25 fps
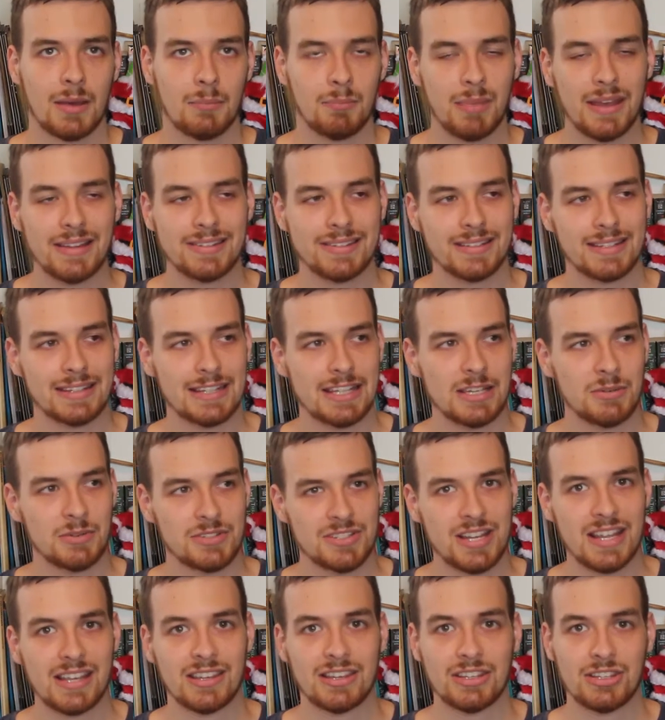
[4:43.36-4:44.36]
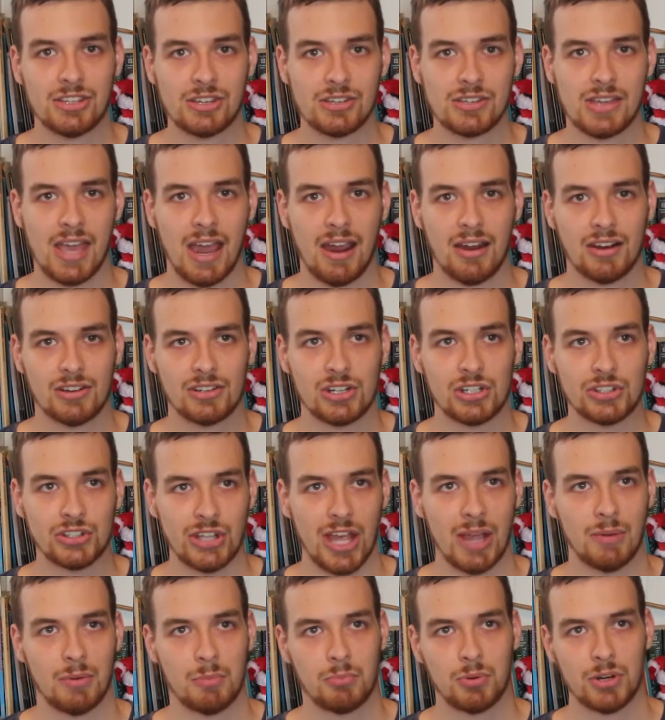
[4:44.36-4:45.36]
Basically, we're taking your characters
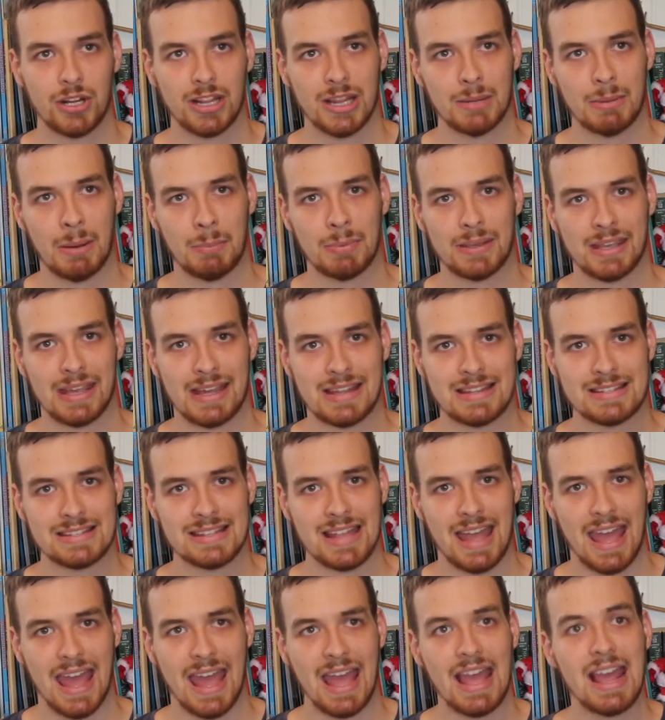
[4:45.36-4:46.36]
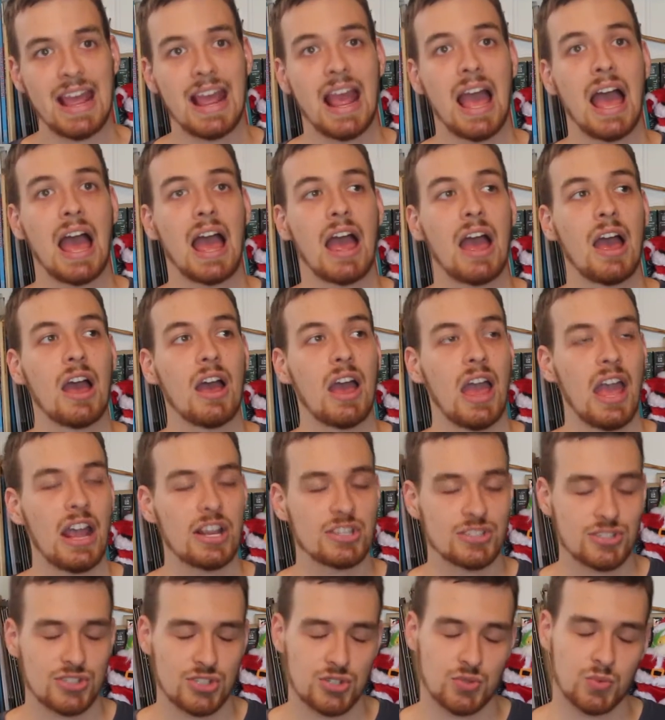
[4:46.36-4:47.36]
and we're putting them up against a
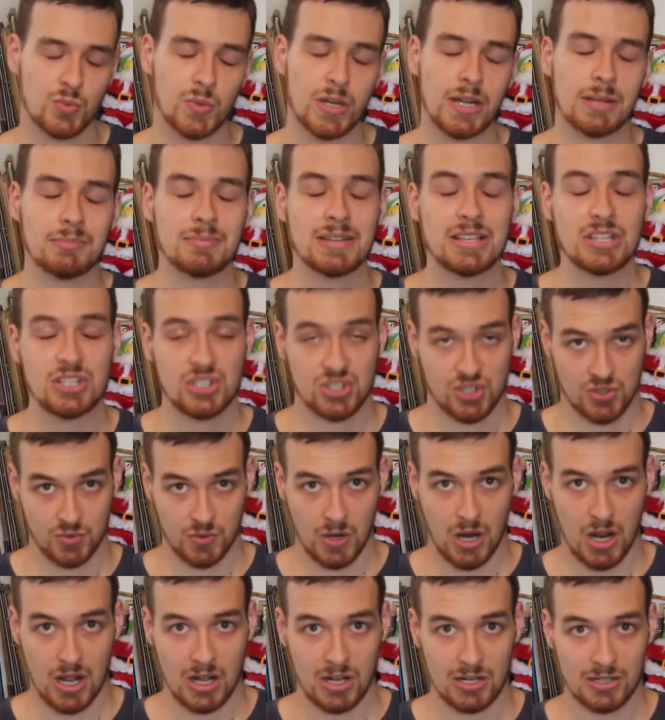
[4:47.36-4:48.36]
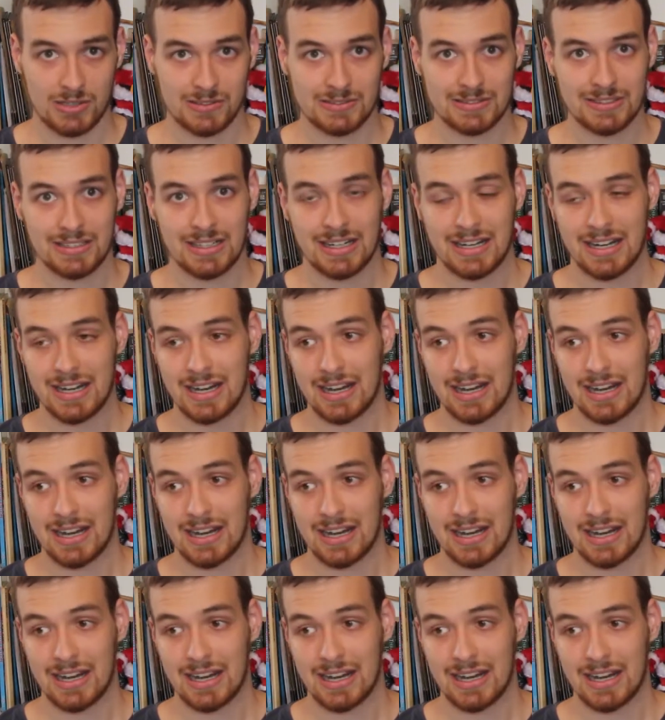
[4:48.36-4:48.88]
extremely strong